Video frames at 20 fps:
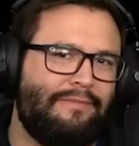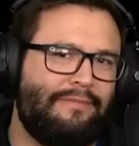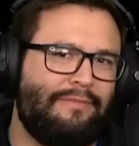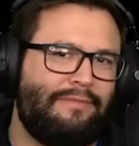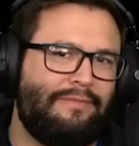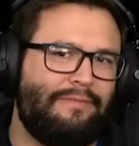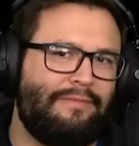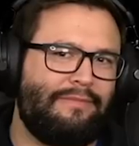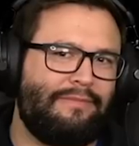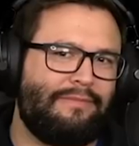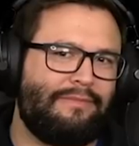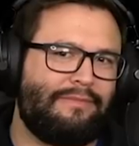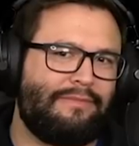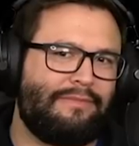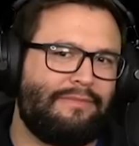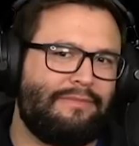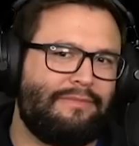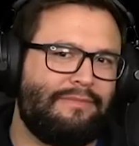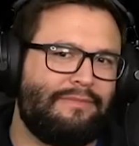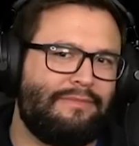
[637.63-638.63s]

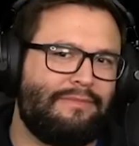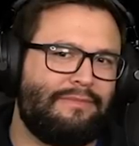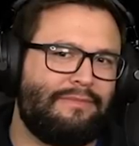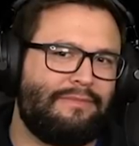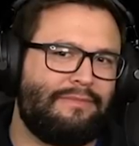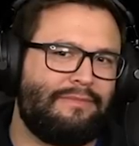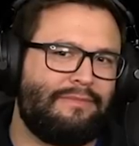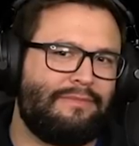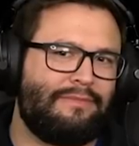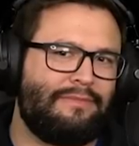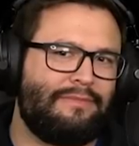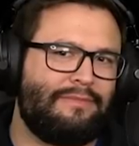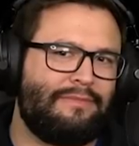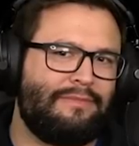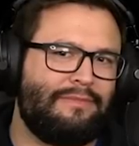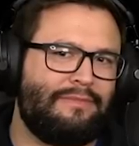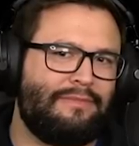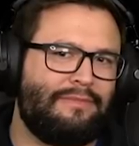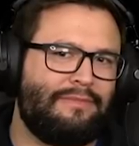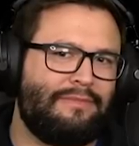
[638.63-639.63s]

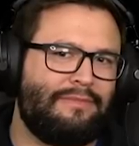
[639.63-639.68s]
No words are spoken by the person on screen.